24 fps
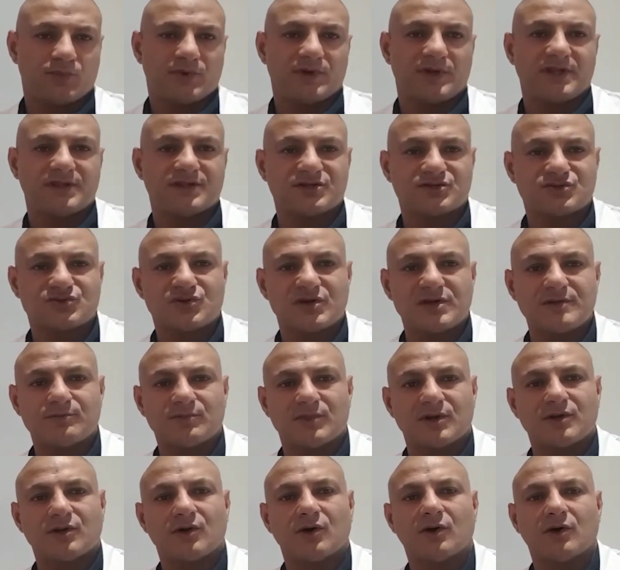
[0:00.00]
in the
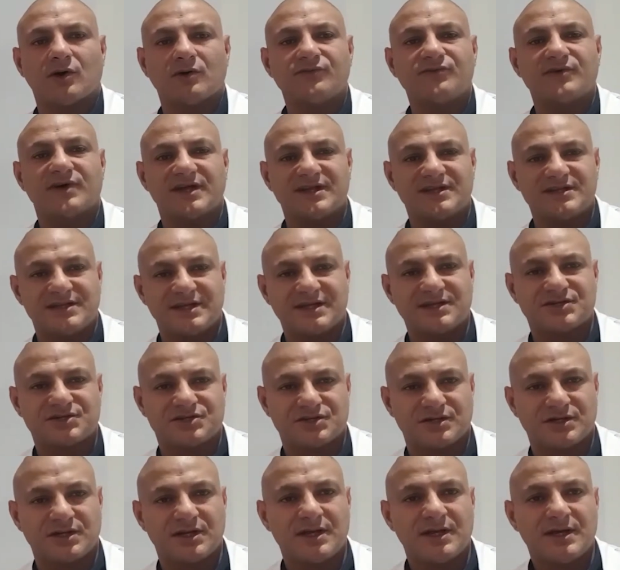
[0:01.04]
treatment of
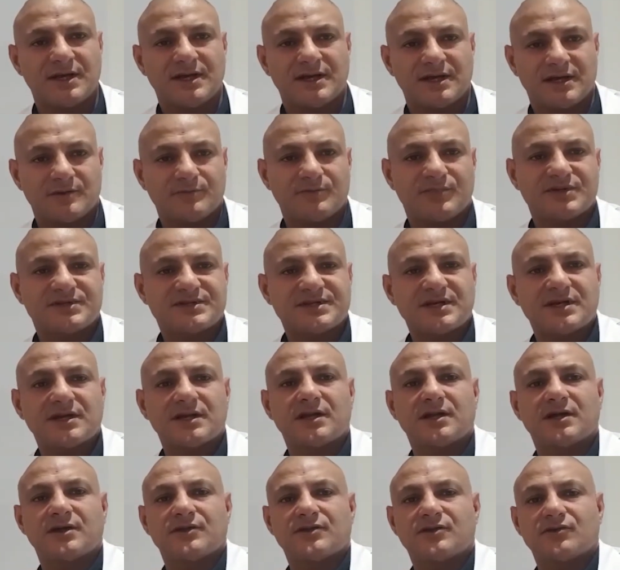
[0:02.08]
addiction, in
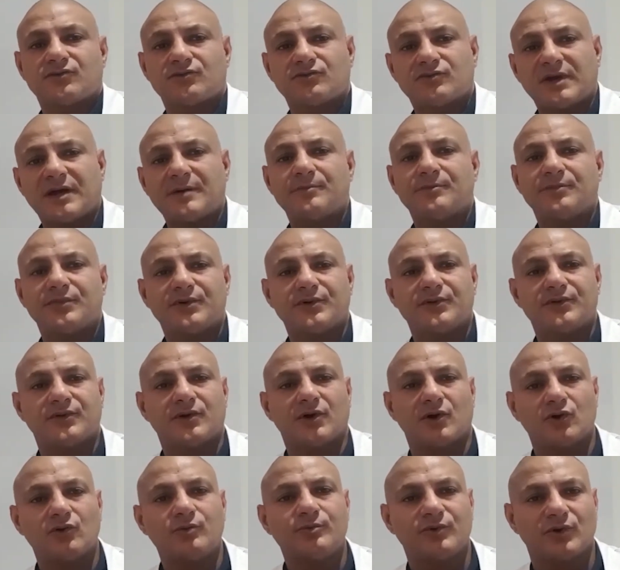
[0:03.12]
particular the rampant
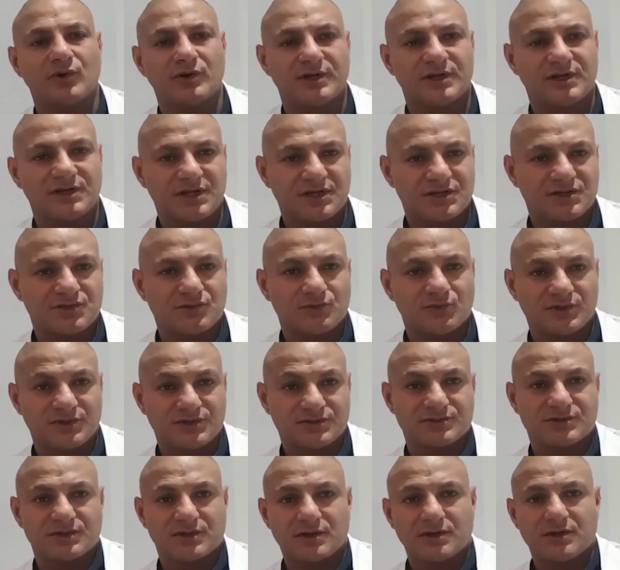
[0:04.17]
opioid addiction which
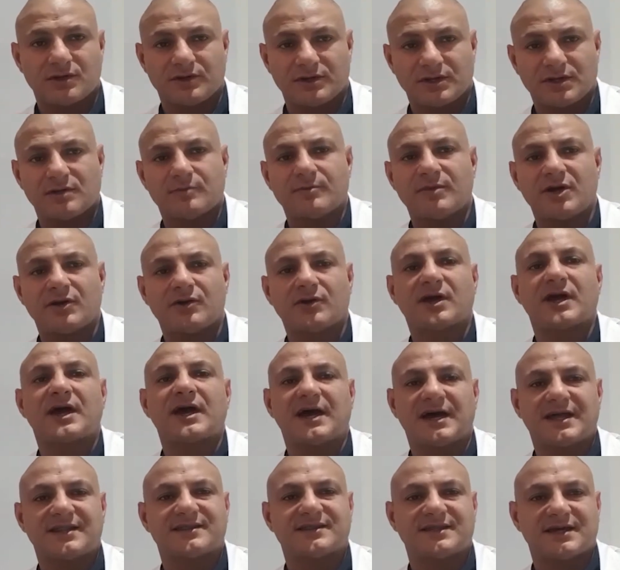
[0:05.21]
was occurring in America
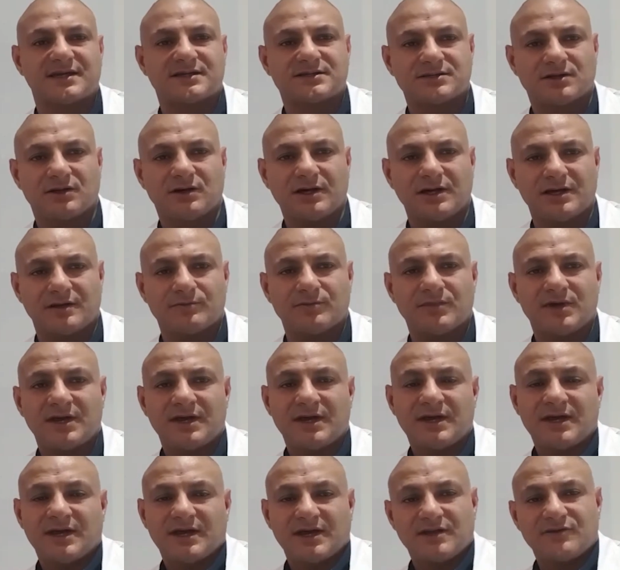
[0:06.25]
at that time.
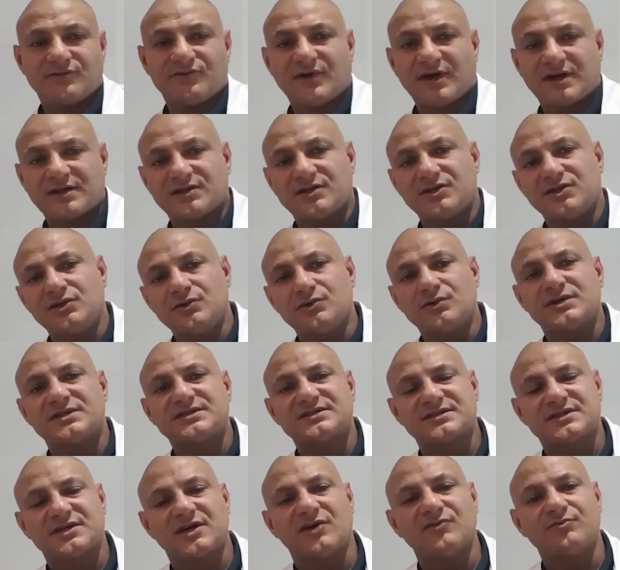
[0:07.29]
In fact, the
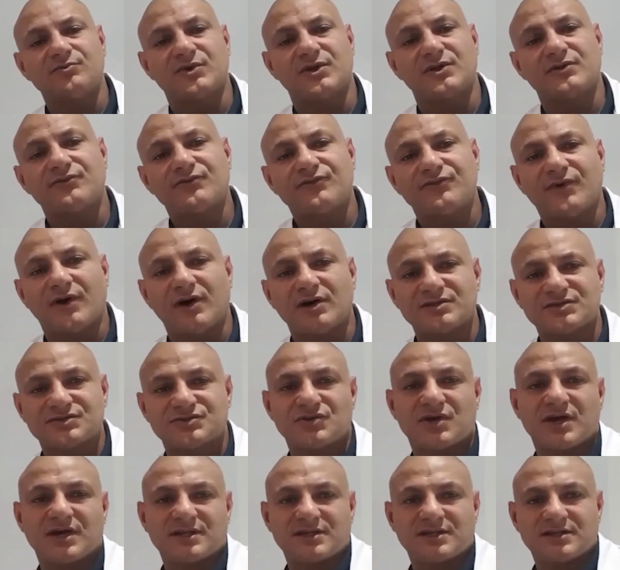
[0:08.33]
US government
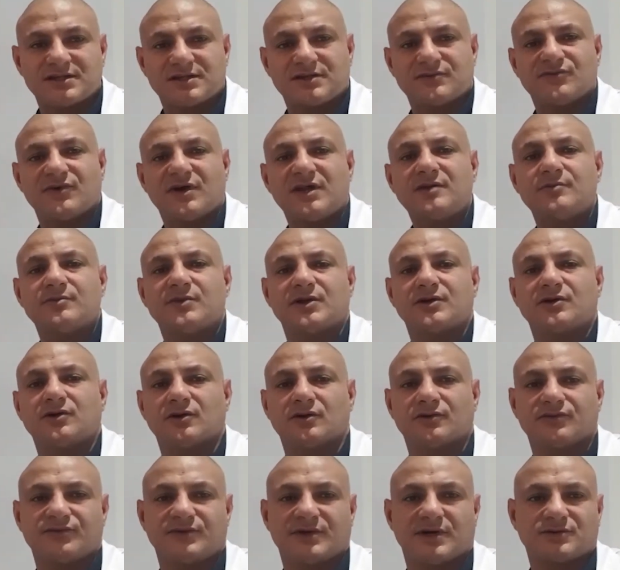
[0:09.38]
fast-tracked the development
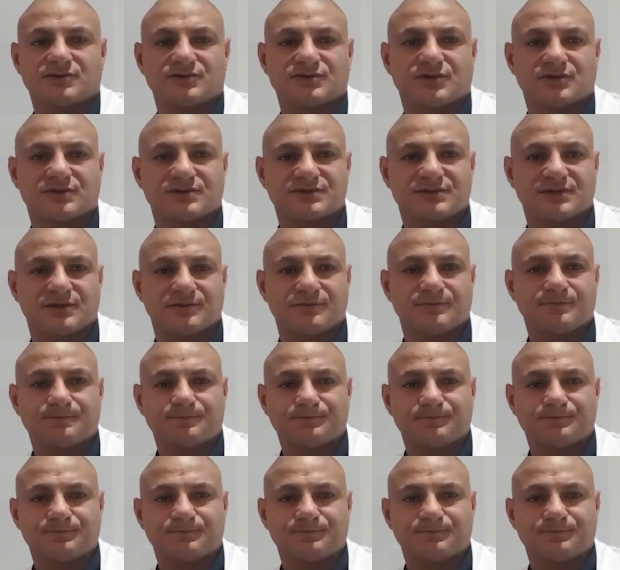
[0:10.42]
of naltrexone